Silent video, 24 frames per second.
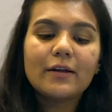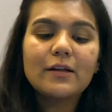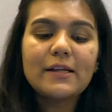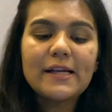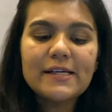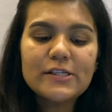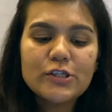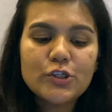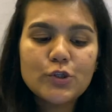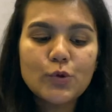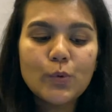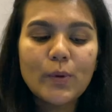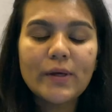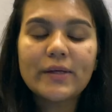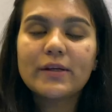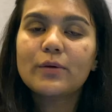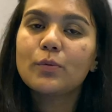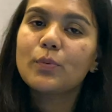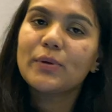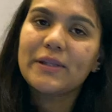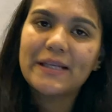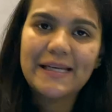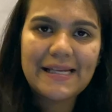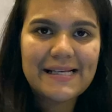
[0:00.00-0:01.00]
Now let's do it
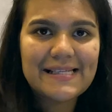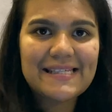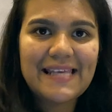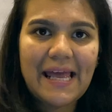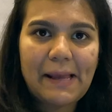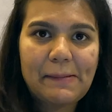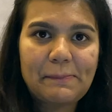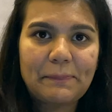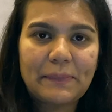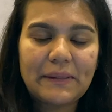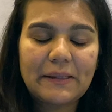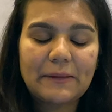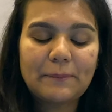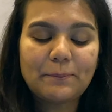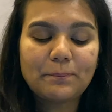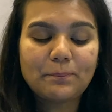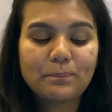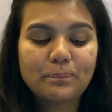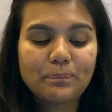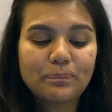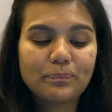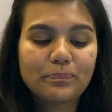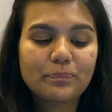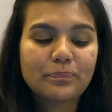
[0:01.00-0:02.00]
with an example.
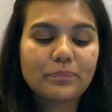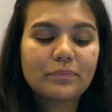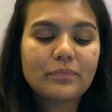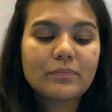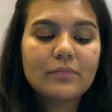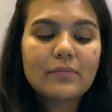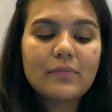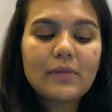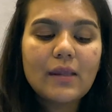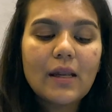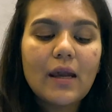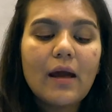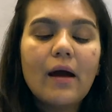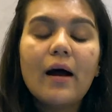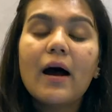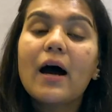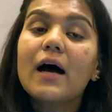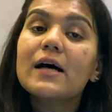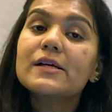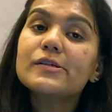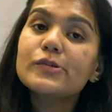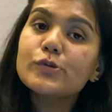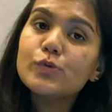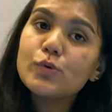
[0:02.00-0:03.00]

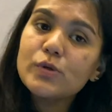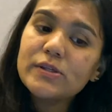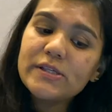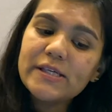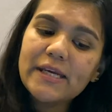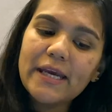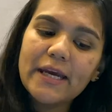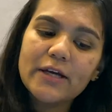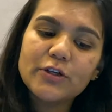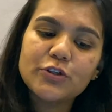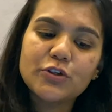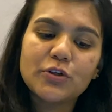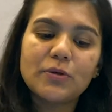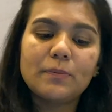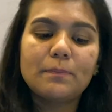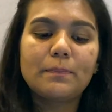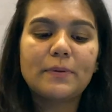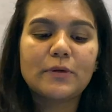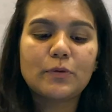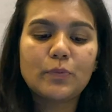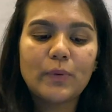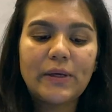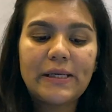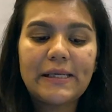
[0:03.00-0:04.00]
Association
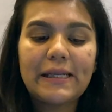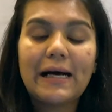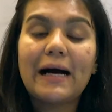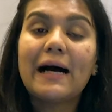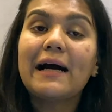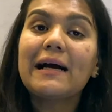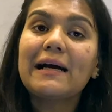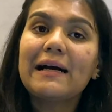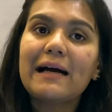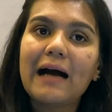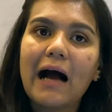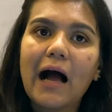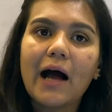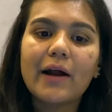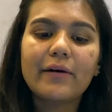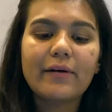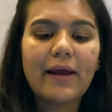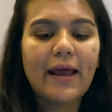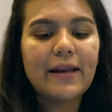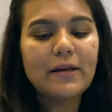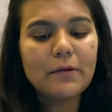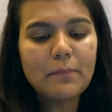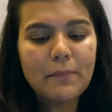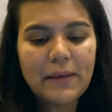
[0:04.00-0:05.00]
between a car
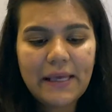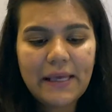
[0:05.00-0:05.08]
and a